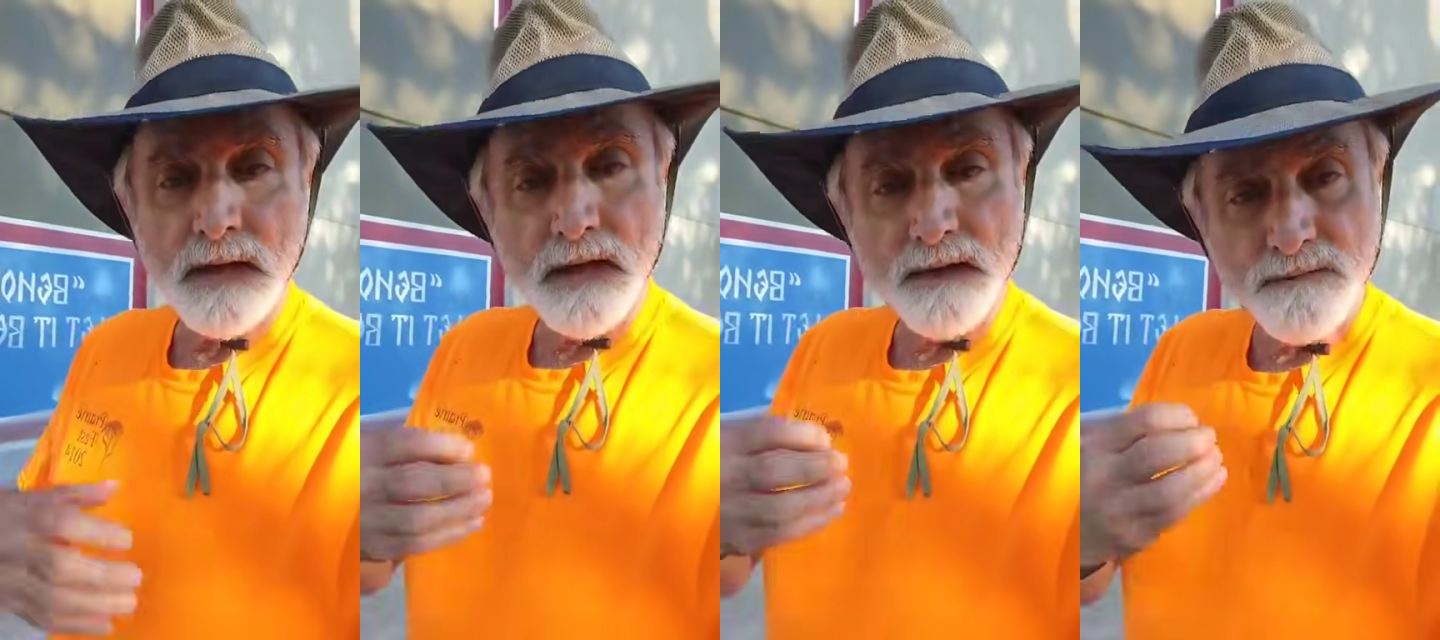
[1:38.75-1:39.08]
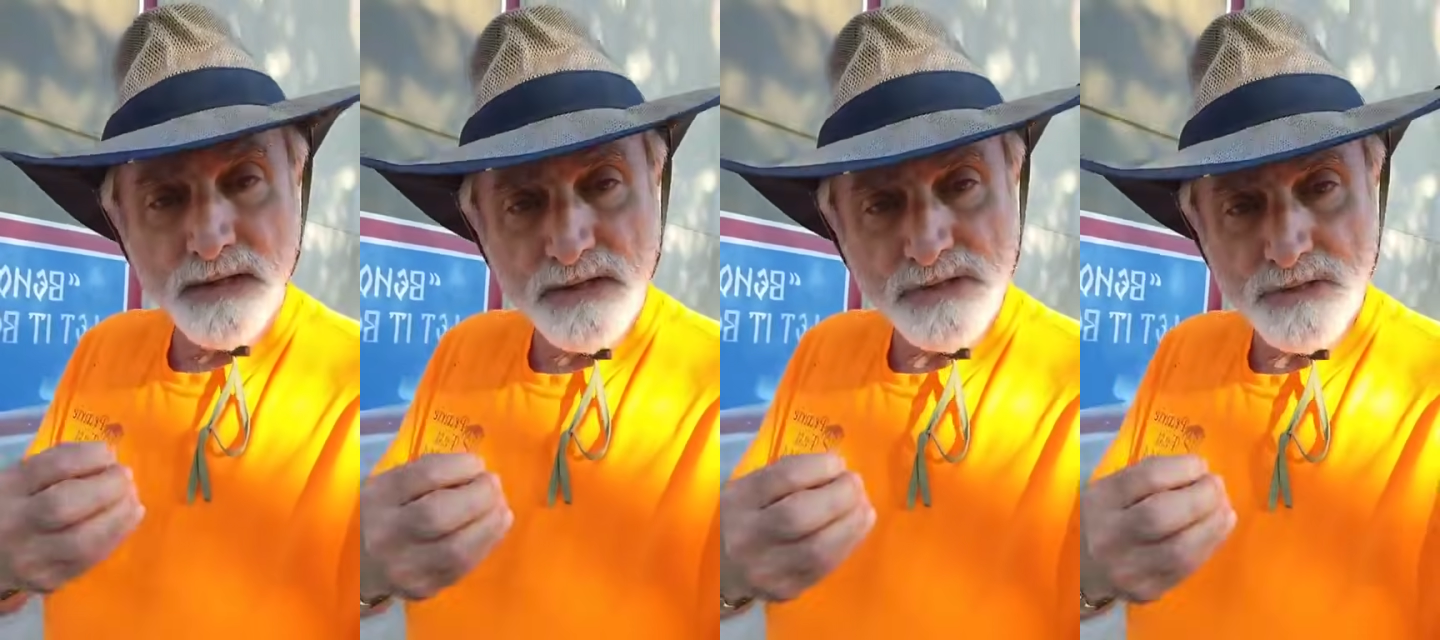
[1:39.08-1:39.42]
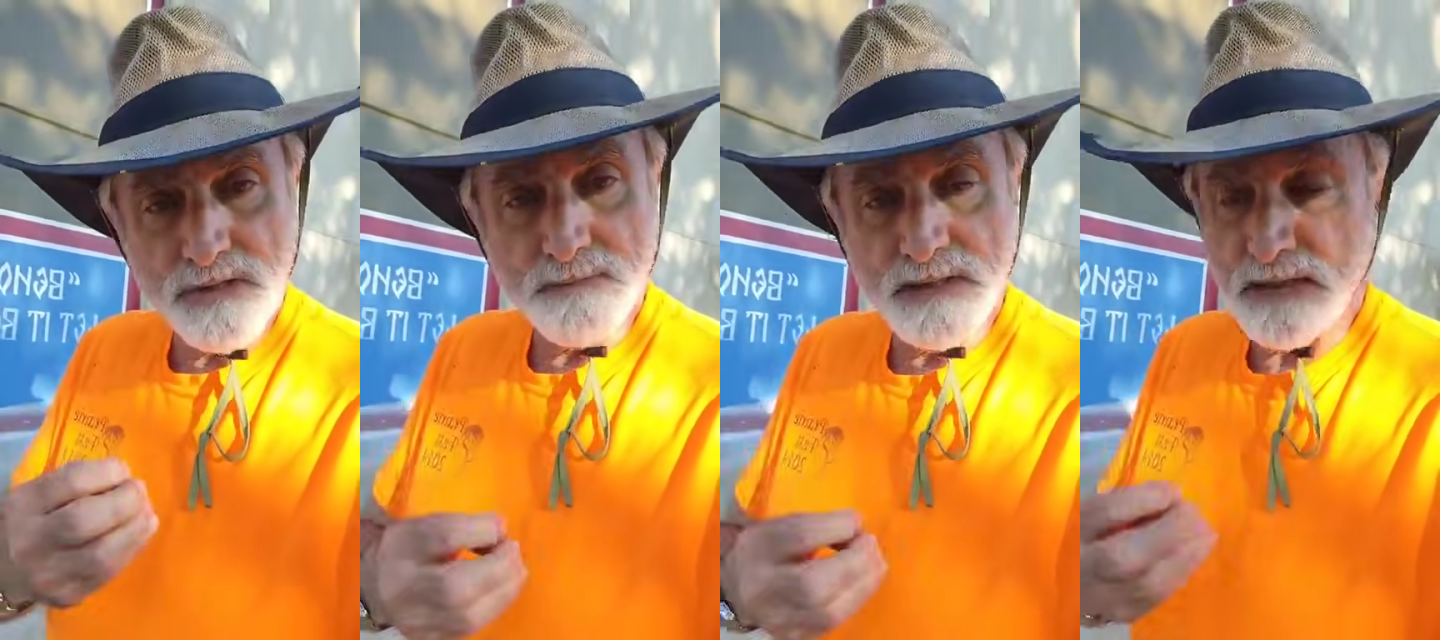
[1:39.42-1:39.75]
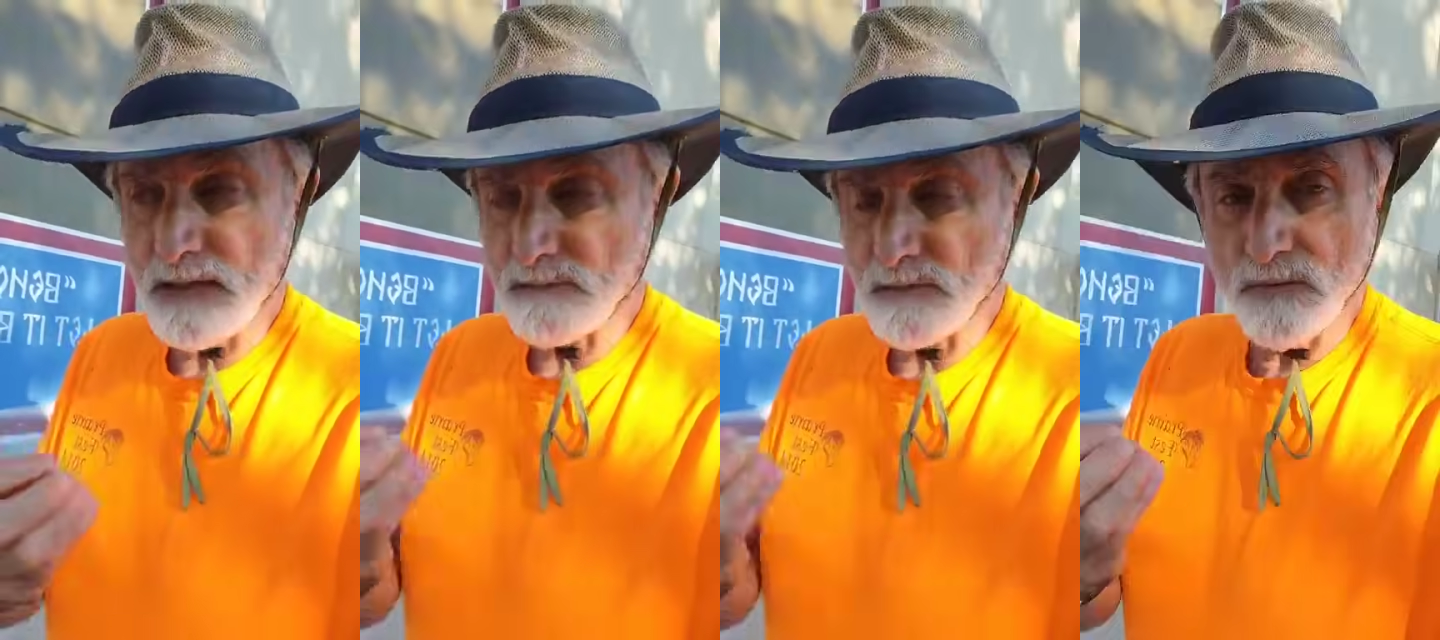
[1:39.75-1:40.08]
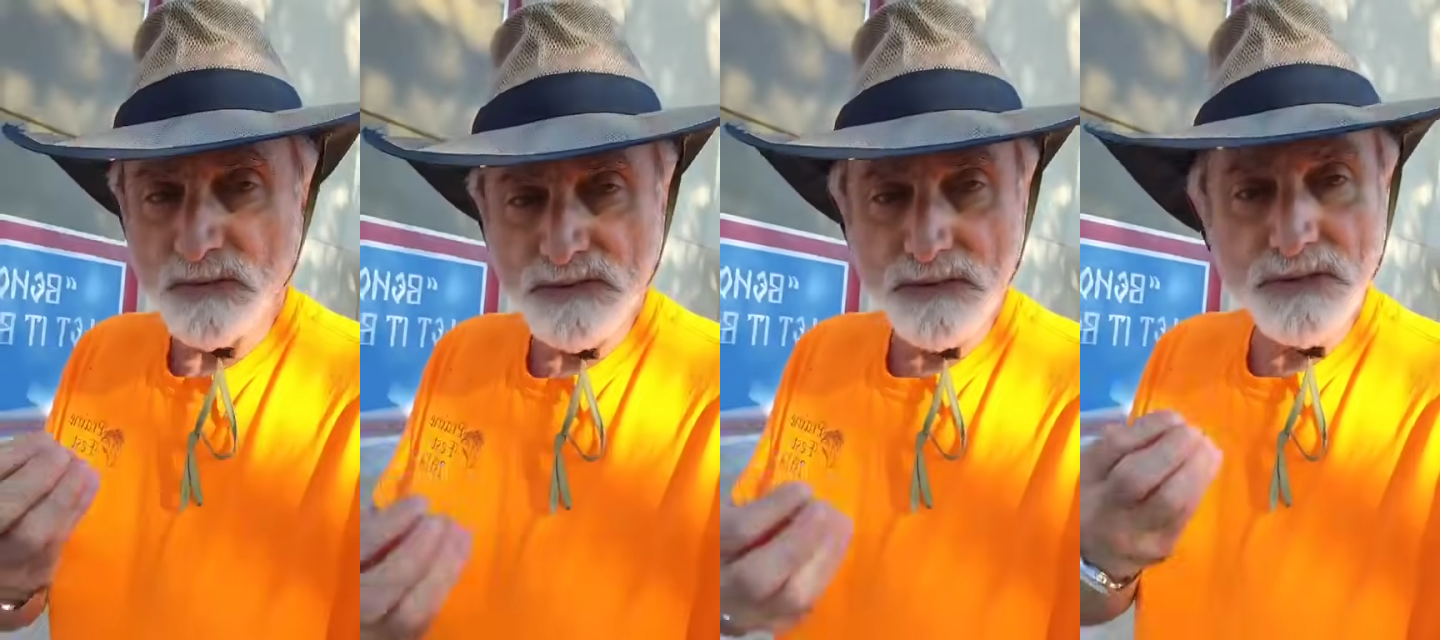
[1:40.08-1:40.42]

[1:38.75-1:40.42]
Eventually it became known as the